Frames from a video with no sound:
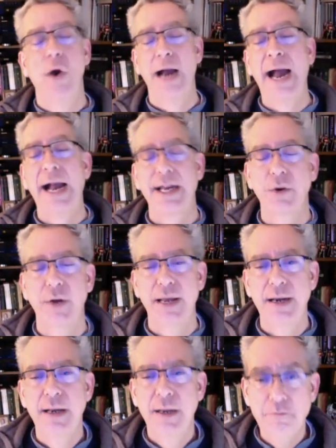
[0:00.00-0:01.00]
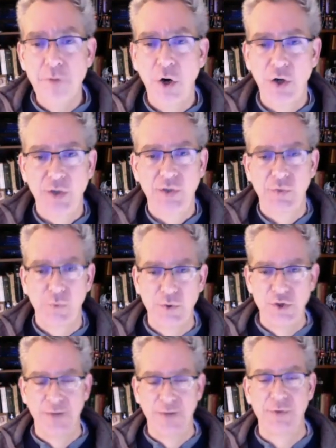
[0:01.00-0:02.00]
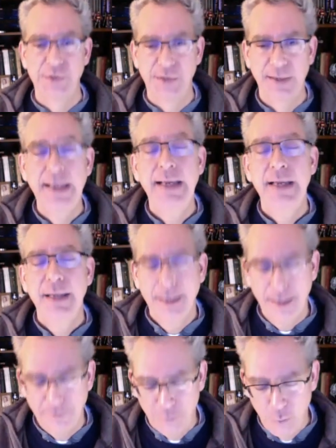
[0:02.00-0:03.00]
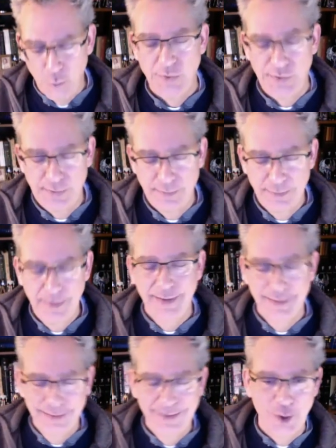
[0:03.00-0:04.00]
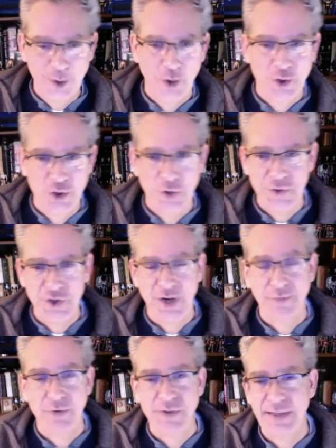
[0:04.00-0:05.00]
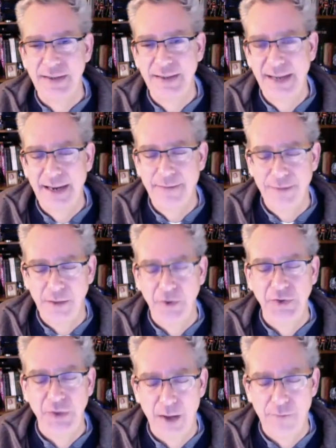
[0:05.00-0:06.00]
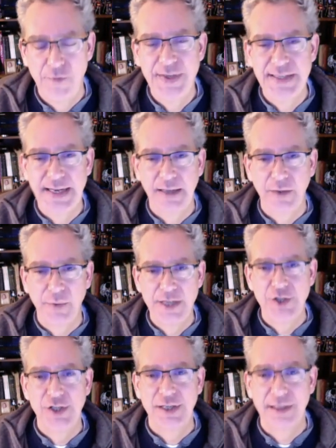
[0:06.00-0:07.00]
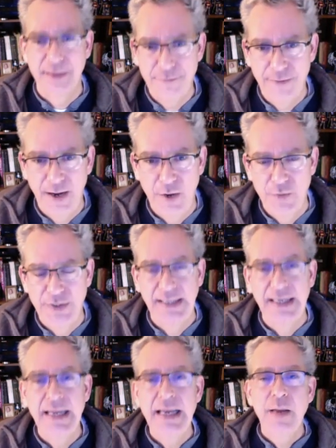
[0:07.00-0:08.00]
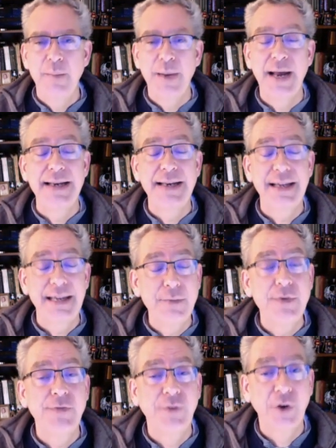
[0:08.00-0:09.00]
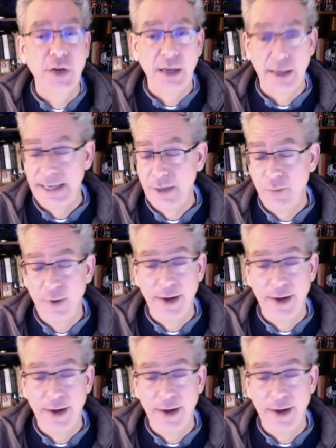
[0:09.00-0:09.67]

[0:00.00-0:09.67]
accurate, Marx or Jefferson. Of course, Kirk chose Jefferson and fell in love with the Declaration and the founding. But he was very young. He had read